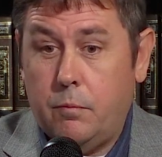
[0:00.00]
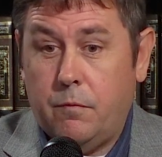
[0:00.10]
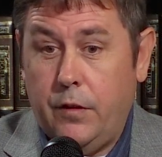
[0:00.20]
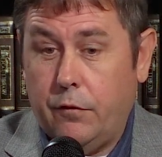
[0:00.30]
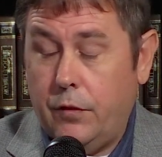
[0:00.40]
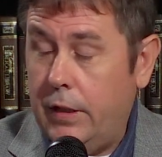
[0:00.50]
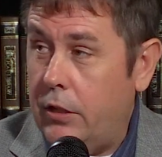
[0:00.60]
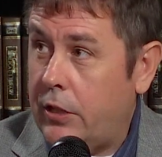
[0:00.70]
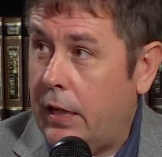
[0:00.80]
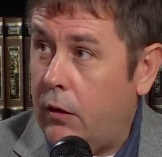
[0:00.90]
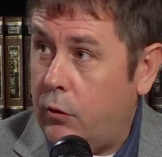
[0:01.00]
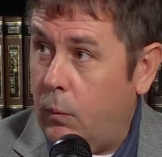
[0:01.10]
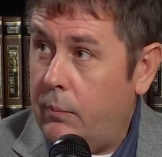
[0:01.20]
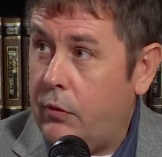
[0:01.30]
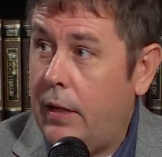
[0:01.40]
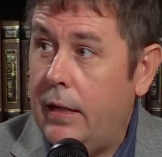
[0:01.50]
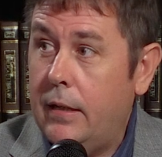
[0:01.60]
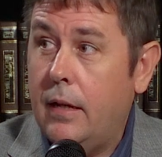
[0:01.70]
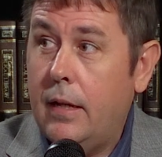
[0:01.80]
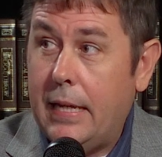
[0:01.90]
Feel free to check out the
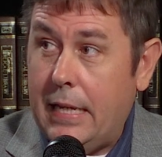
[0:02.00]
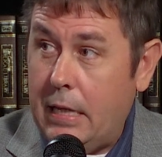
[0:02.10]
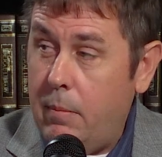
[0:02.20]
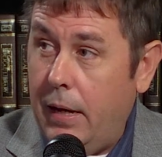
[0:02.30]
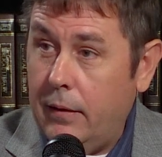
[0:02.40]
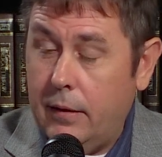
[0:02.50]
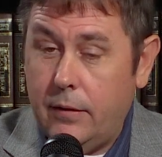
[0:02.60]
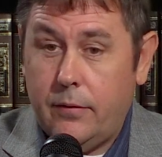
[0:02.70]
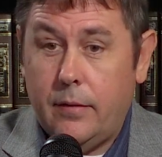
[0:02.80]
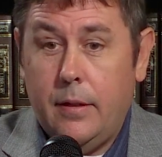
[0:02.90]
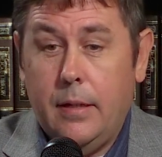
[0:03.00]
website, email us.